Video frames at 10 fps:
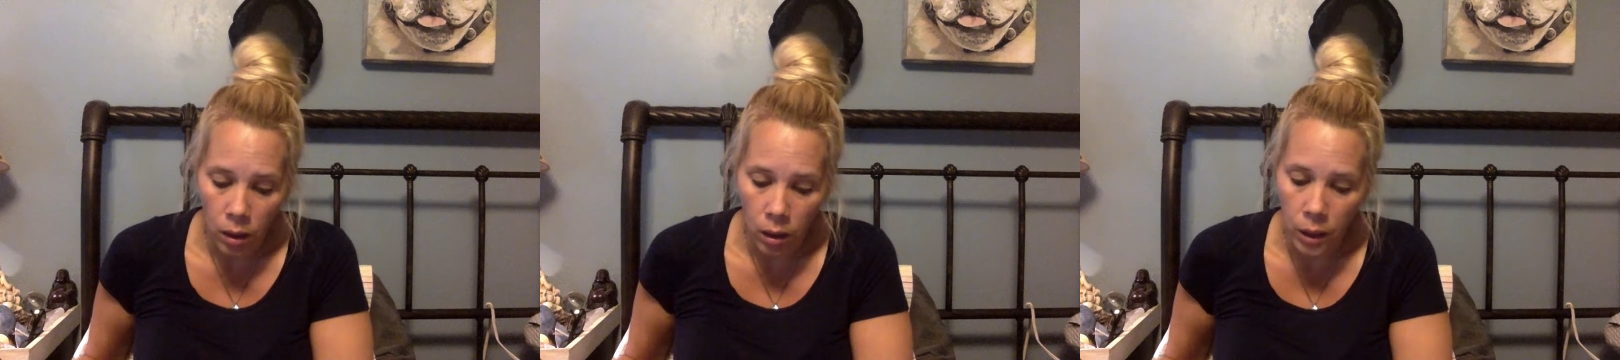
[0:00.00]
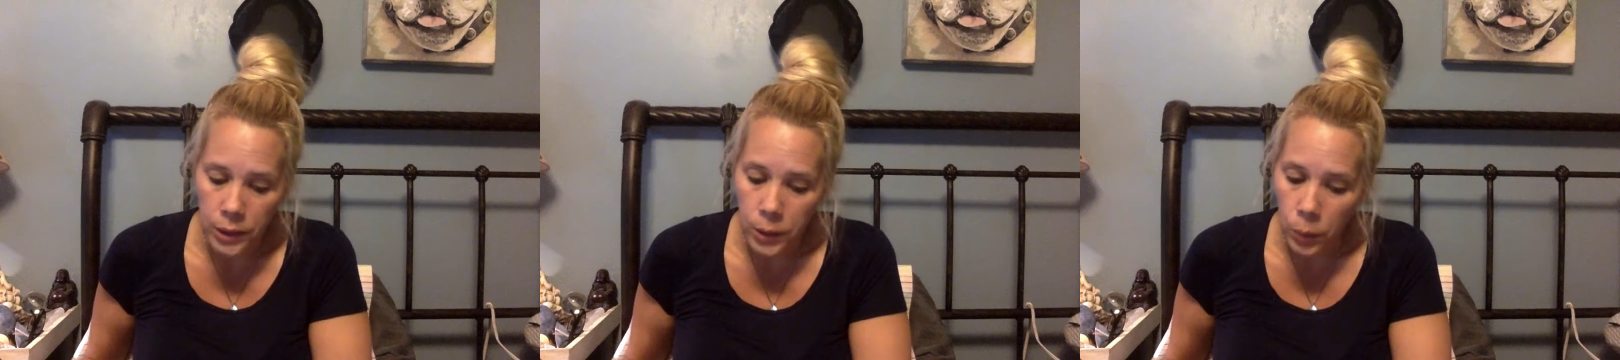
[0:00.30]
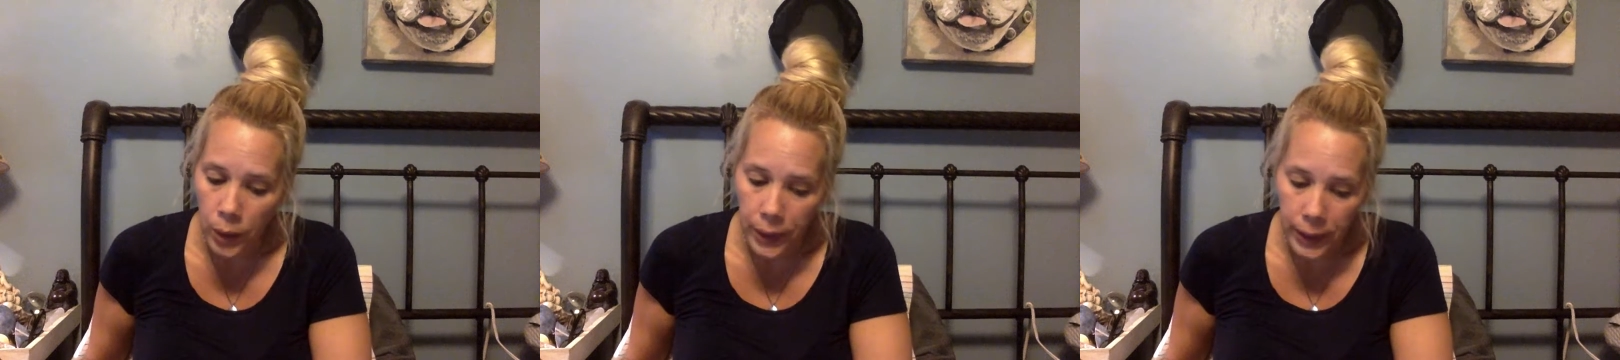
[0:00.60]
Lots of
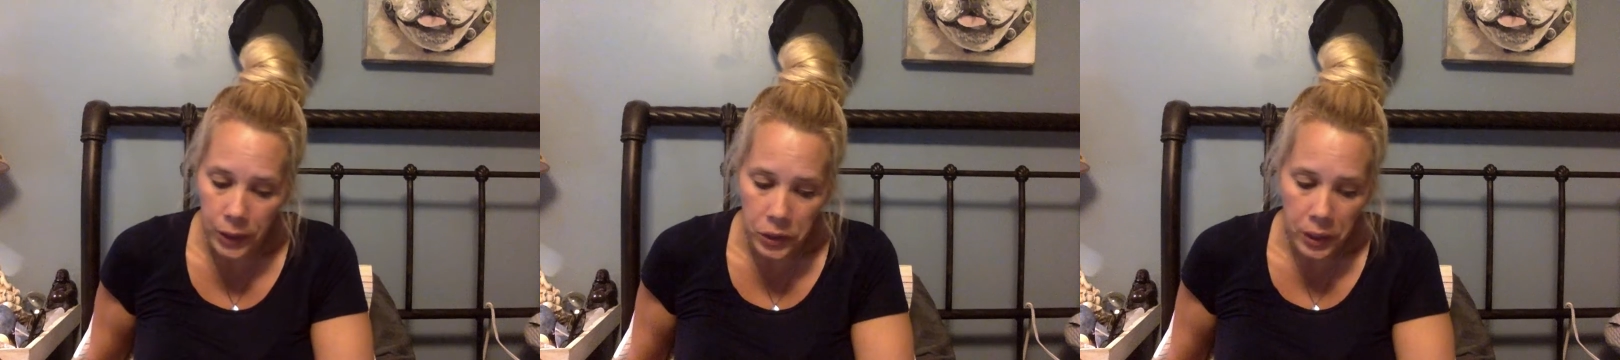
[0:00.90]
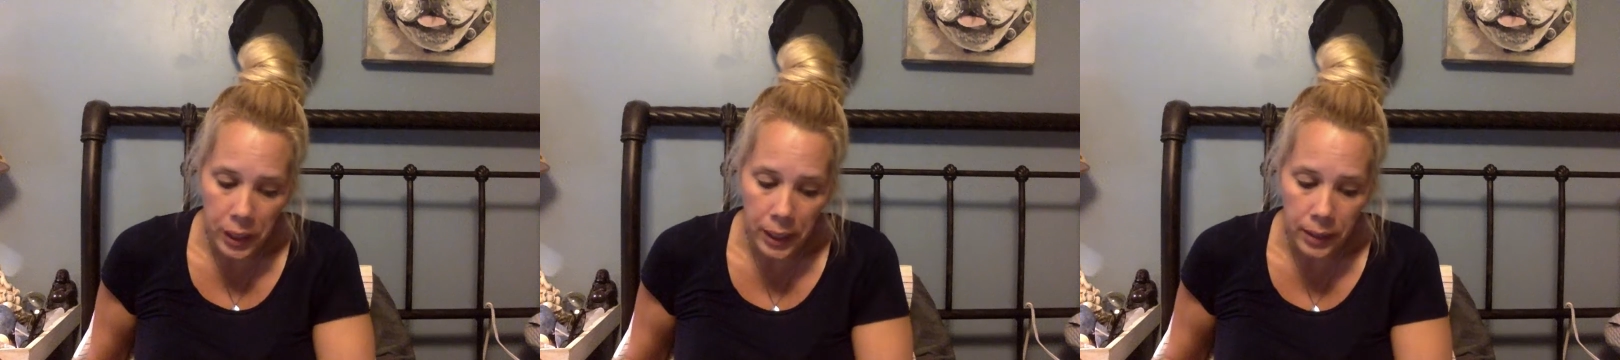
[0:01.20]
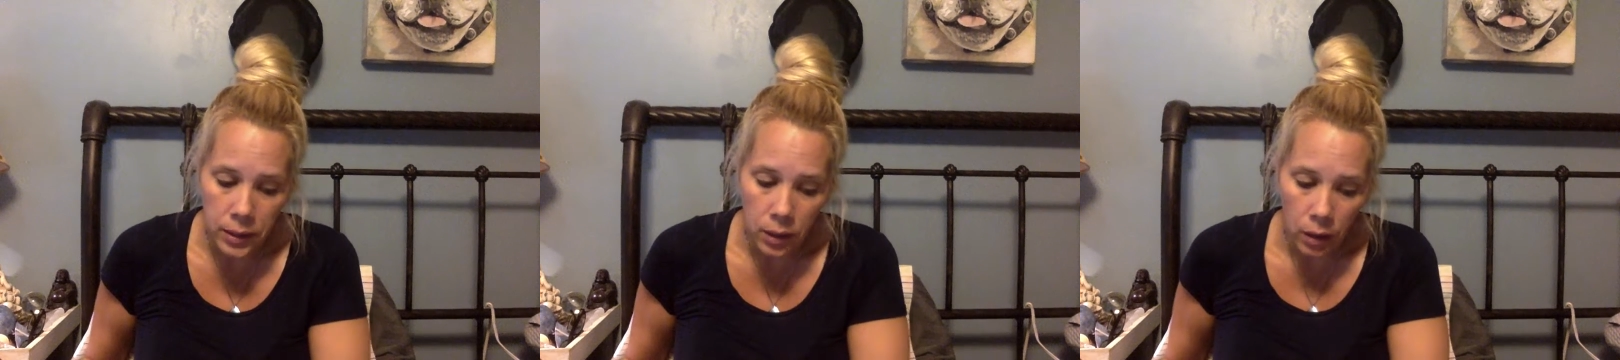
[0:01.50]
water energy,
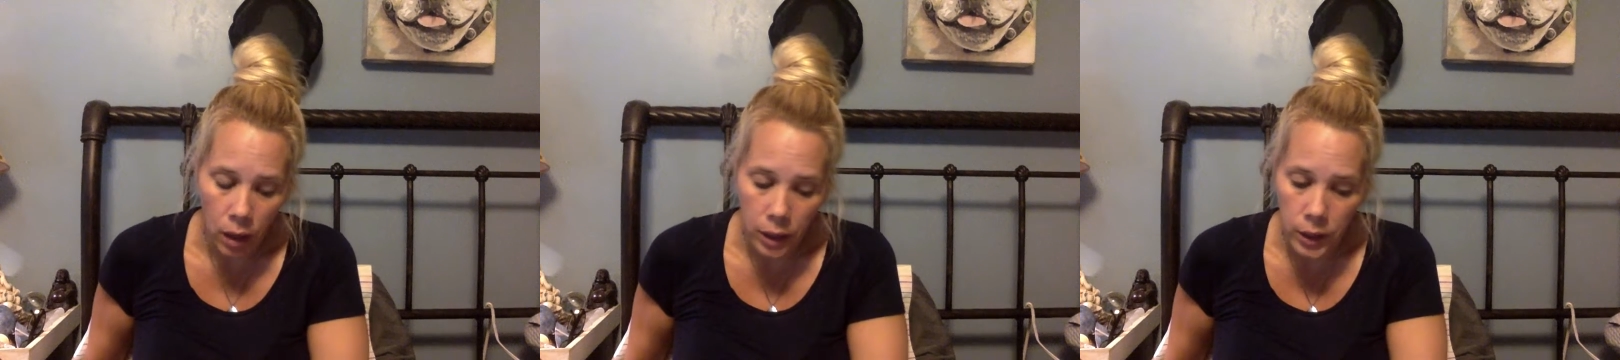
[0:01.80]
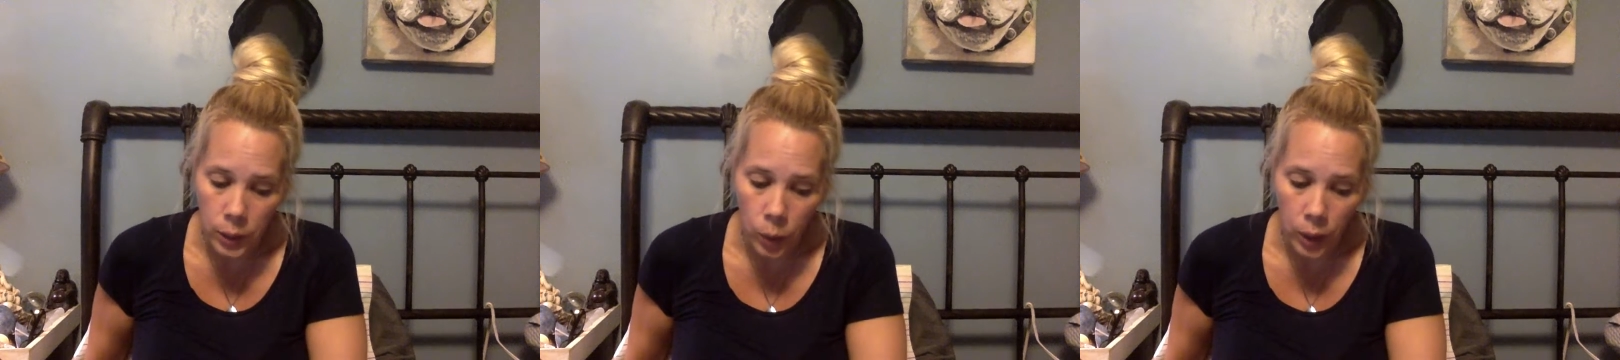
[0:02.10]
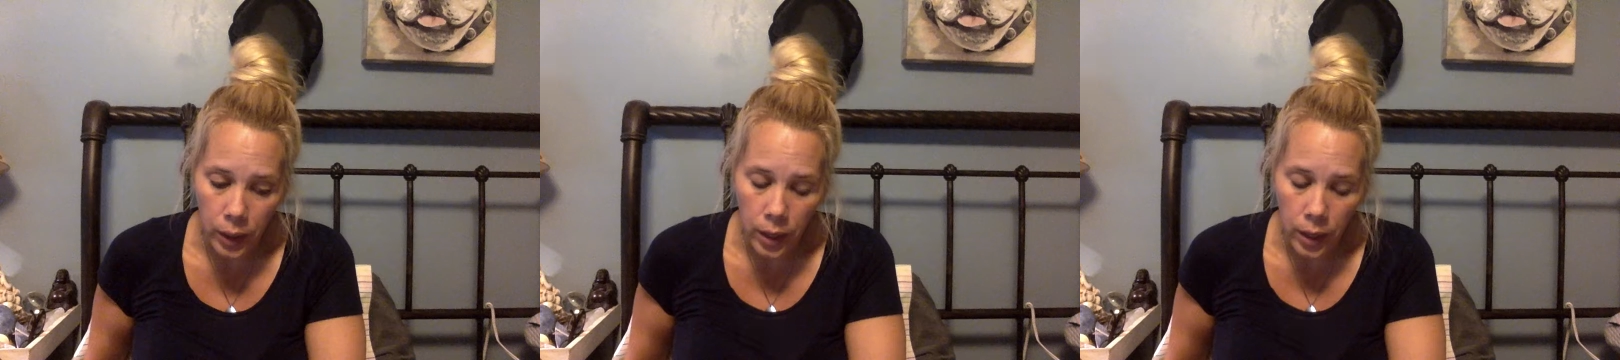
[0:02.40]
guys. Lots of water